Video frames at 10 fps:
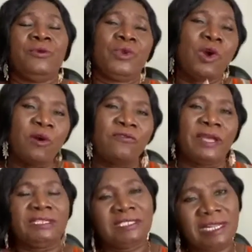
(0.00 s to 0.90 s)
We
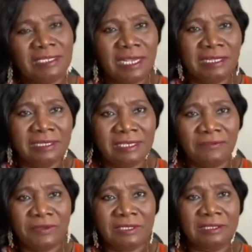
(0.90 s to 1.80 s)
offer child health
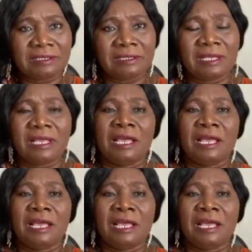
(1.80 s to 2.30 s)
services.